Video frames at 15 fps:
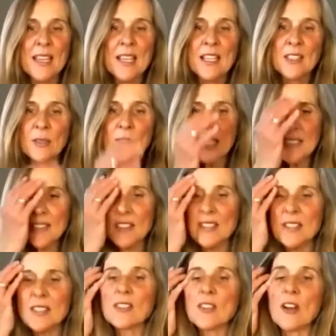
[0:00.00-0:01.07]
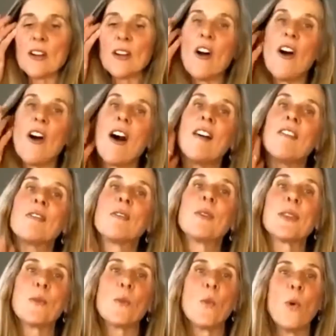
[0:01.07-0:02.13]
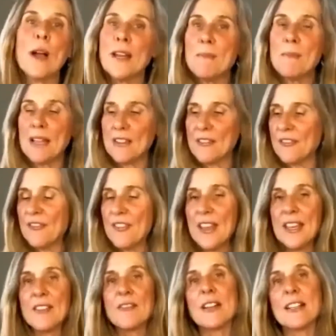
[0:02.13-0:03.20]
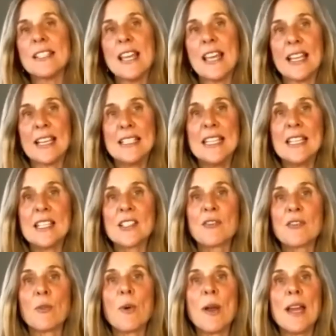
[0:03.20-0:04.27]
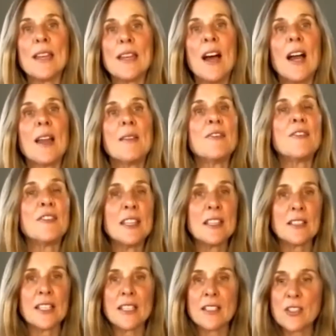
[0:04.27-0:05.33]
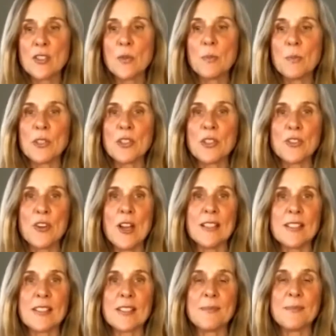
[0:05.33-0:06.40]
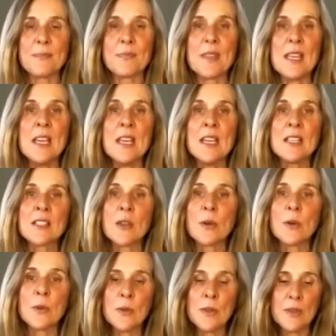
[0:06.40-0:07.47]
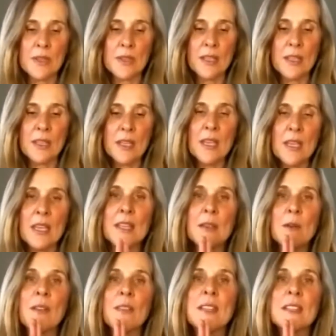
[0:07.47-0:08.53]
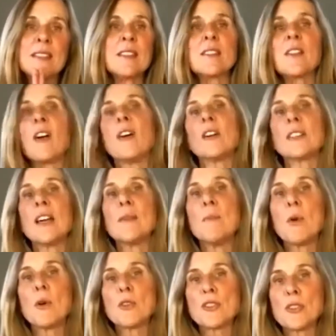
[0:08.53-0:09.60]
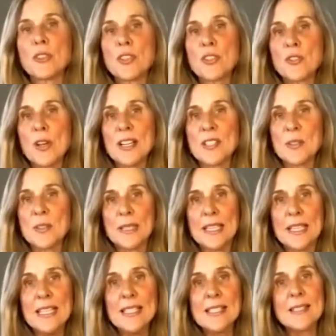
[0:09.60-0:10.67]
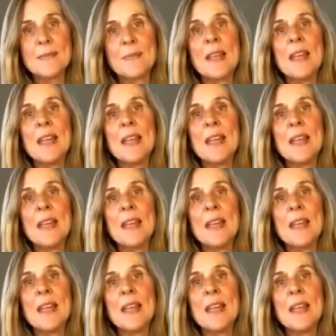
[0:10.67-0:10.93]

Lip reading: So let's just start off with one of my favorite techniques for when I'm feeling super stressed. So this is called emotional stress release.